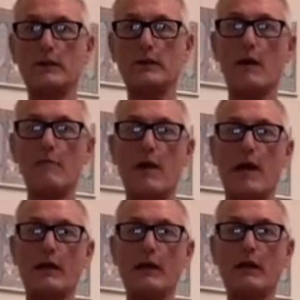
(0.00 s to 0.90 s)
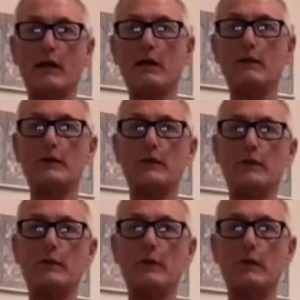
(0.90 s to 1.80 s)
to come back
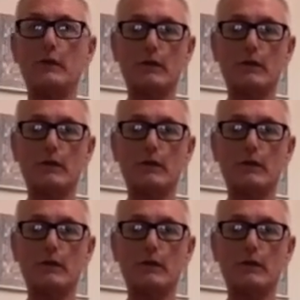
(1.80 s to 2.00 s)
into the